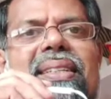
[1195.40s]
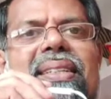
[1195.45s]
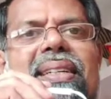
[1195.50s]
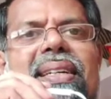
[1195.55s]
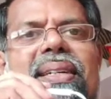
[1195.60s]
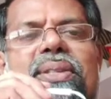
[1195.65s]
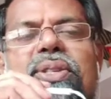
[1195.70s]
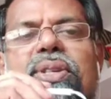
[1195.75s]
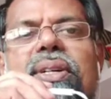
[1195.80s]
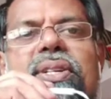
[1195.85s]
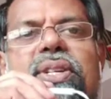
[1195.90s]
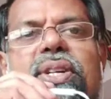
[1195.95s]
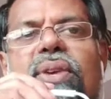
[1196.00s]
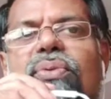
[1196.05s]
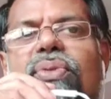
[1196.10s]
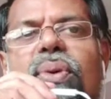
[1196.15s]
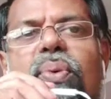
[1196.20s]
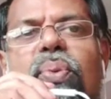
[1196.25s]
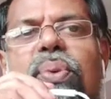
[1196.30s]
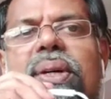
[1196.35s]
searching
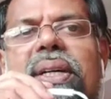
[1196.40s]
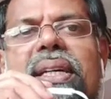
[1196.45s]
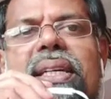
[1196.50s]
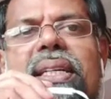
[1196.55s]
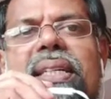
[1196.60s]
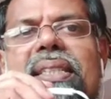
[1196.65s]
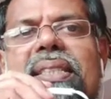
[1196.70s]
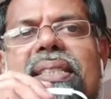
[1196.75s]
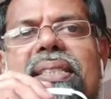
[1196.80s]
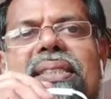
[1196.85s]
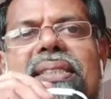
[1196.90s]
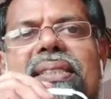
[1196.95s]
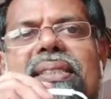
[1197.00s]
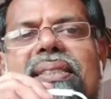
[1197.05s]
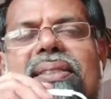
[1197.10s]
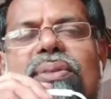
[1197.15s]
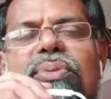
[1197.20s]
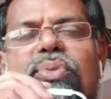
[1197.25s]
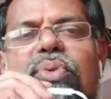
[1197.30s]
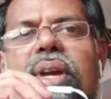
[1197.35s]
for words,
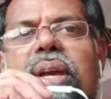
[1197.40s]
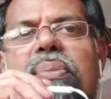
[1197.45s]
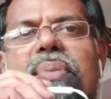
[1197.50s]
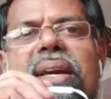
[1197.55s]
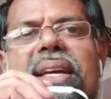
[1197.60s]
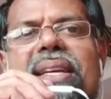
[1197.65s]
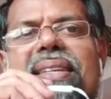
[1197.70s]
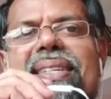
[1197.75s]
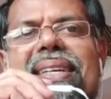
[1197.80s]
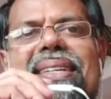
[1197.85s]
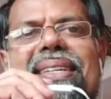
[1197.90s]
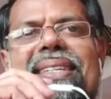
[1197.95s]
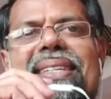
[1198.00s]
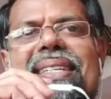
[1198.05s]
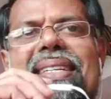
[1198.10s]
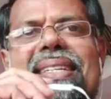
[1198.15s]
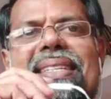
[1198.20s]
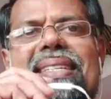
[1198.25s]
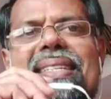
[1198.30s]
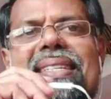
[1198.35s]
framing
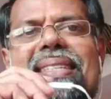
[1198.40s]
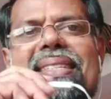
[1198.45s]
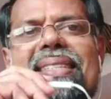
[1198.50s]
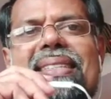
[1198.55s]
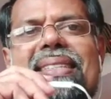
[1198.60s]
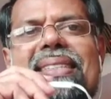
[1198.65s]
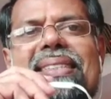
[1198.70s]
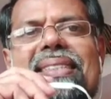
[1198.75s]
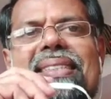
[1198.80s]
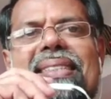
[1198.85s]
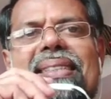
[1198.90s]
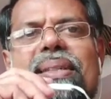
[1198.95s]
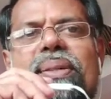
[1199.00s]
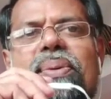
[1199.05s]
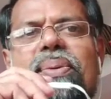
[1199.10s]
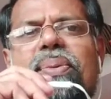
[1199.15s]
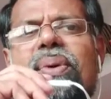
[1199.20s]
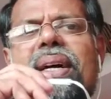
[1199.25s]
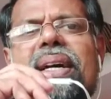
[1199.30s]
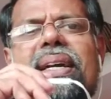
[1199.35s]
sentences.
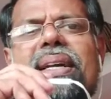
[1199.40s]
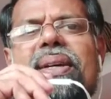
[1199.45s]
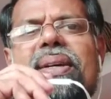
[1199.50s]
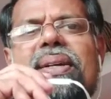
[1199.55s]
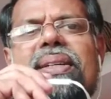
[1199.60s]
Why?